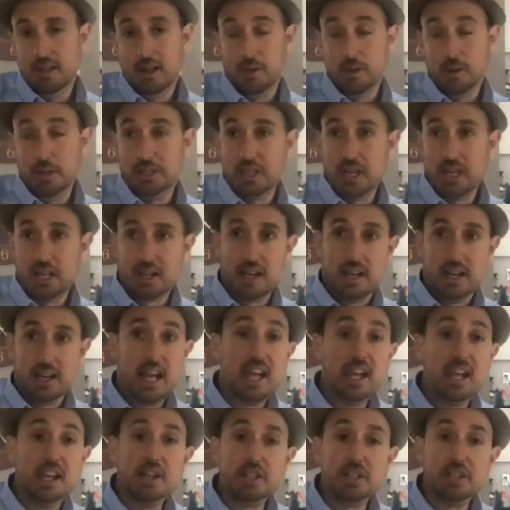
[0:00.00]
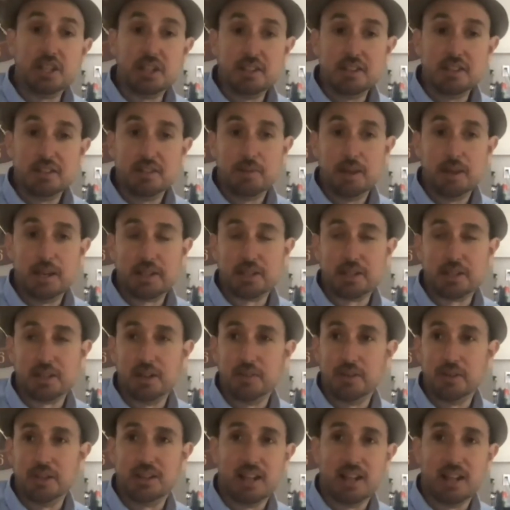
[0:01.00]
check on ages, make sure
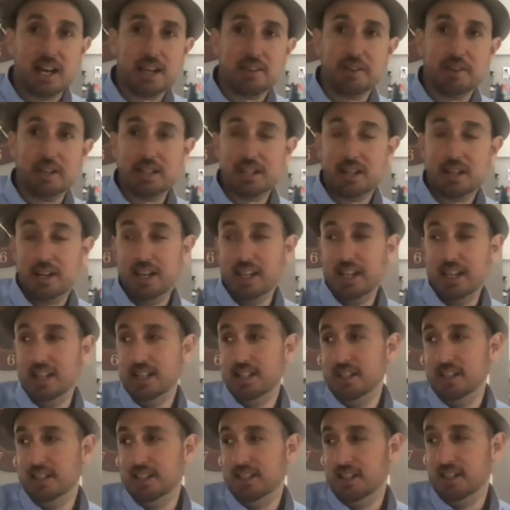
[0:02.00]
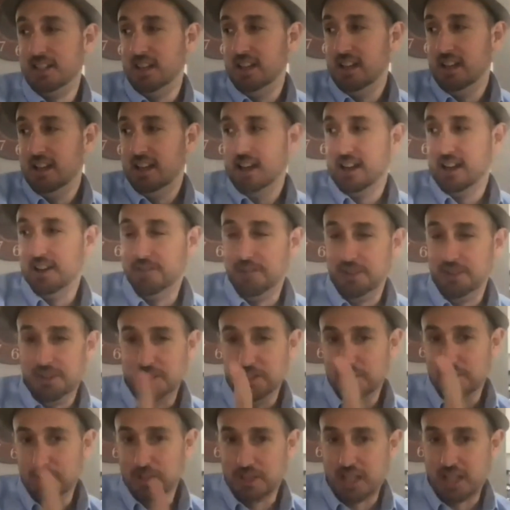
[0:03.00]
nobody's lying about their age. If you
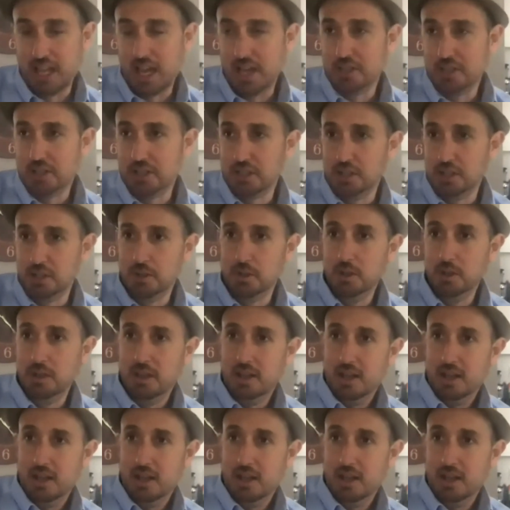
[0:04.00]
do, we'll catch you.